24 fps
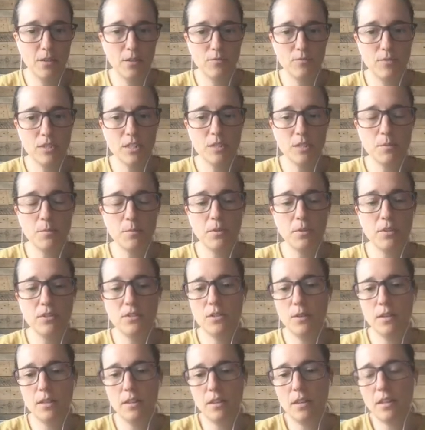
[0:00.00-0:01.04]
response
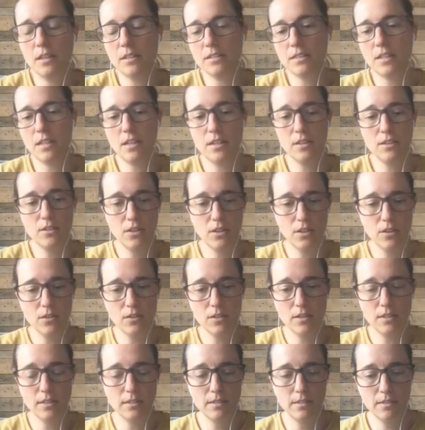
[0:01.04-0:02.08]
to, and things that,
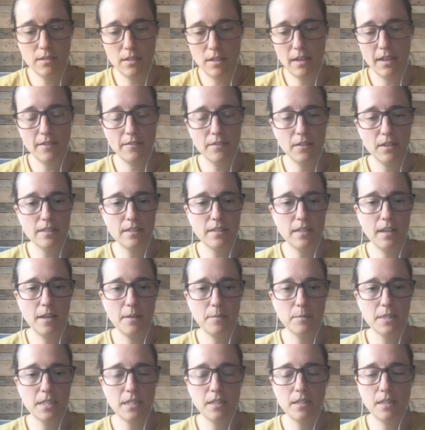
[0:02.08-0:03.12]
life has
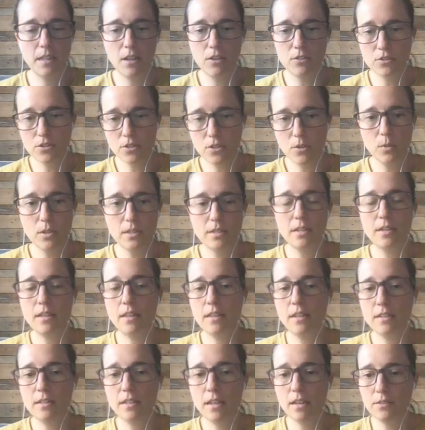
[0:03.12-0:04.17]
ups and downs. So what are
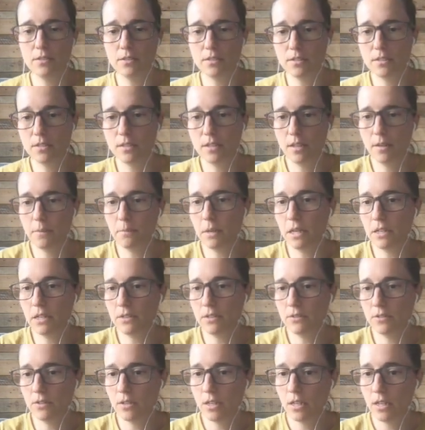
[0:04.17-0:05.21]
the downs about?
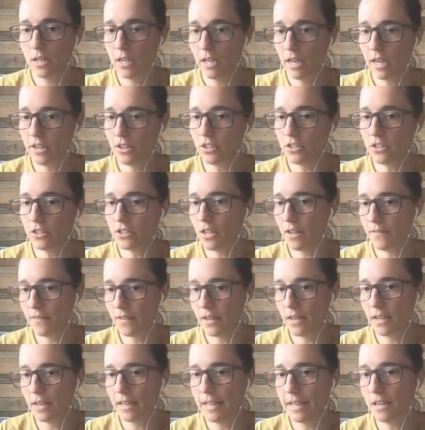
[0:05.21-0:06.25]
And also have a
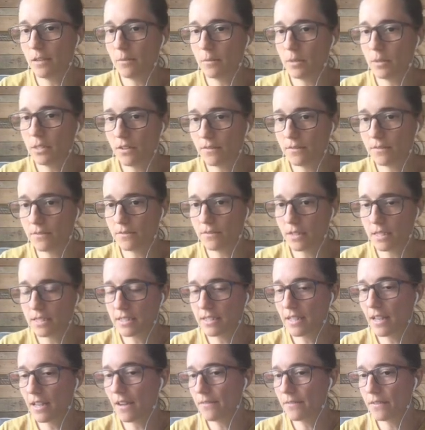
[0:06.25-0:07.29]
little bit of a
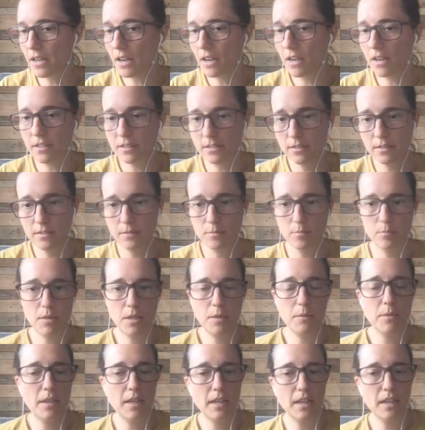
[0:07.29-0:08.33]
self card,
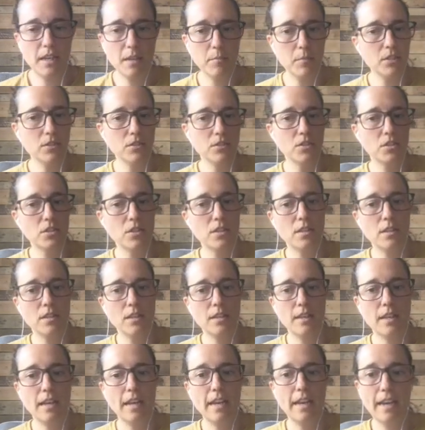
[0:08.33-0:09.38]
maybe an image,
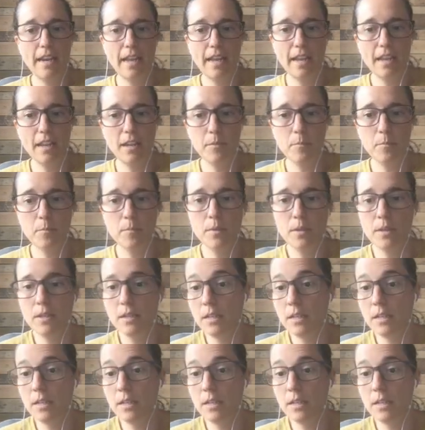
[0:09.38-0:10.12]
a name,